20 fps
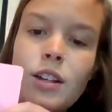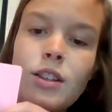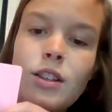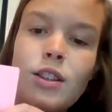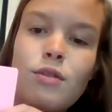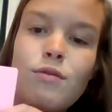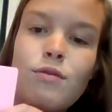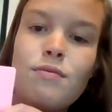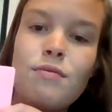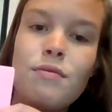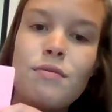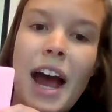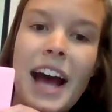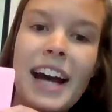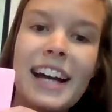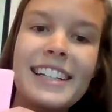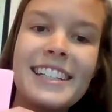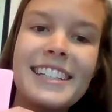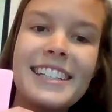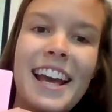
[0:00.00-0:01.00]
the
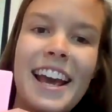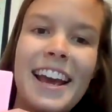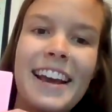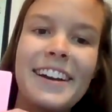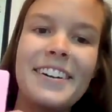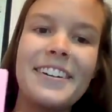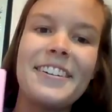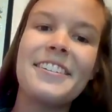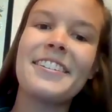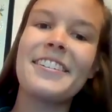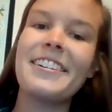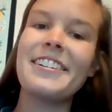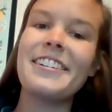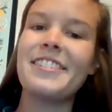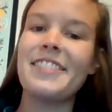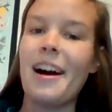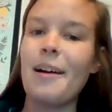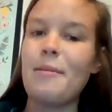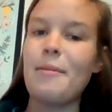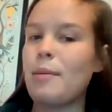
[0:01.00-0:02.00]
rectangle. Good
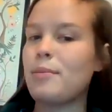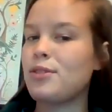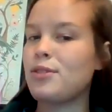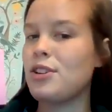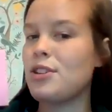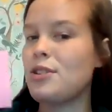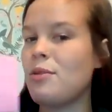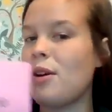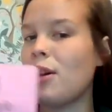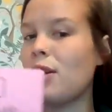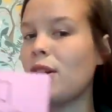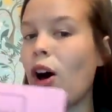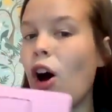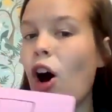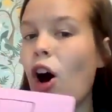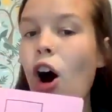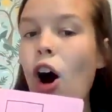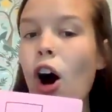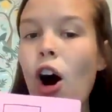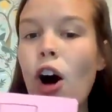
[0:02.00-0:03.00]
job. I'm sure you
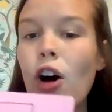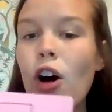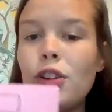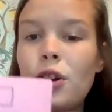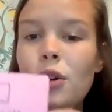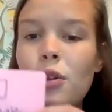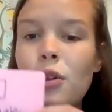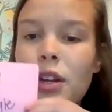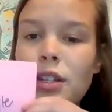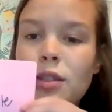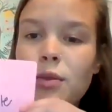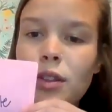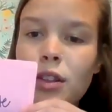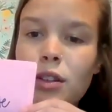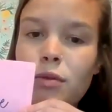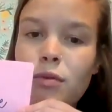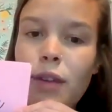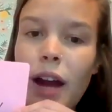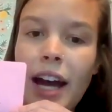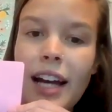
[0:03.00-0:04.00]
all know this one,
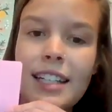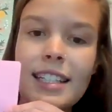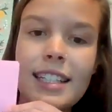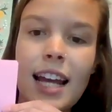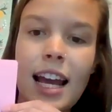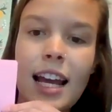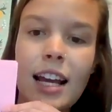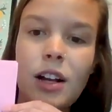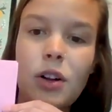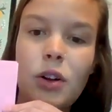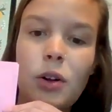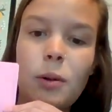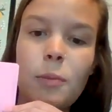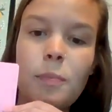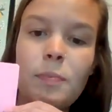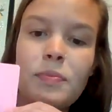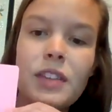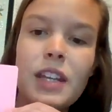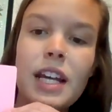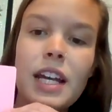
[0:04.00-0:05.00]
the rectangle.
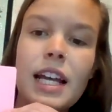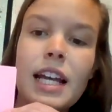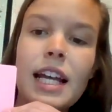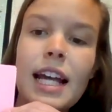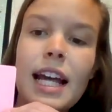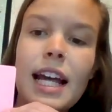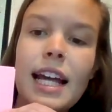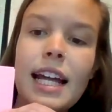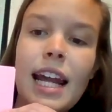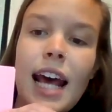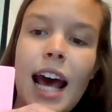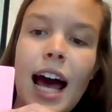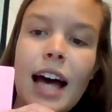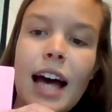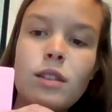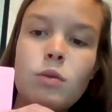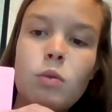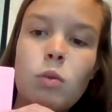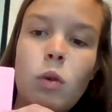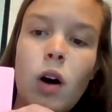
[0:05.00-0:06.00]
And it
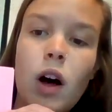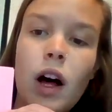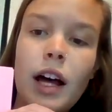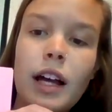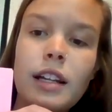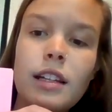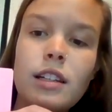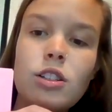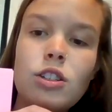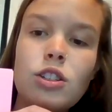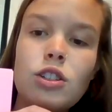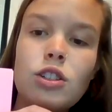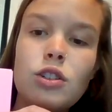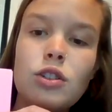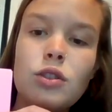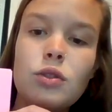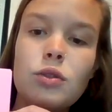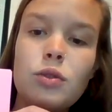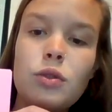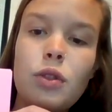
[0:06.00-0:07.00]
has 1,
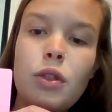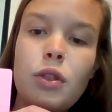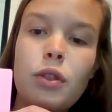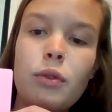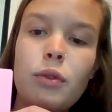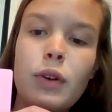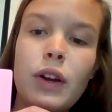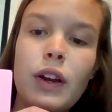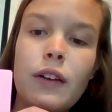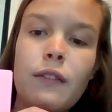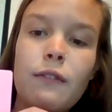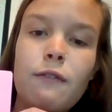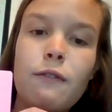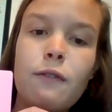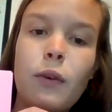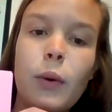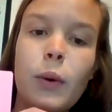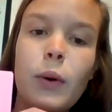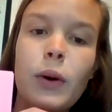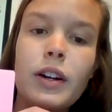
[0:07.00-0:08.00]
2, 3,
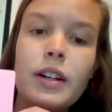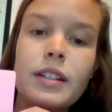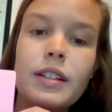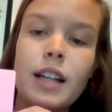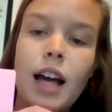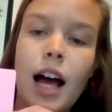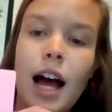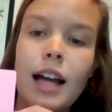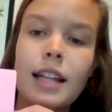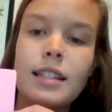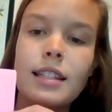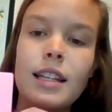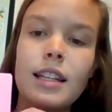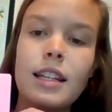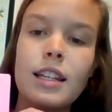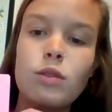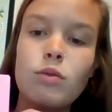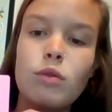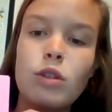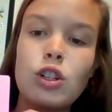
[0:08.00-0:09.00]
4 sides. And
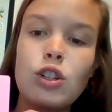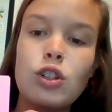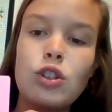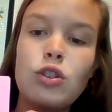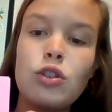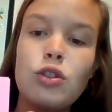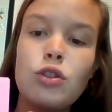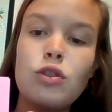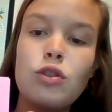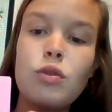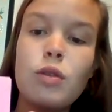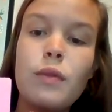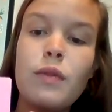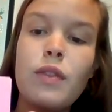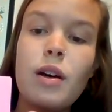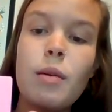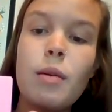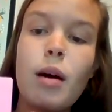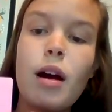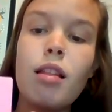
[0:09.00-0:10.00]
this one, 2 of
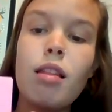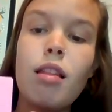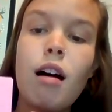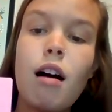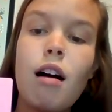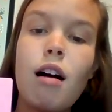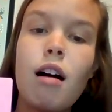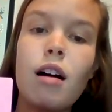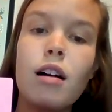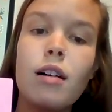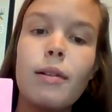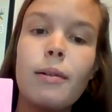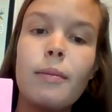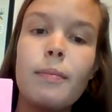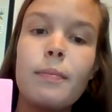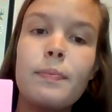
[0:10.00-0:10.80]
them are long,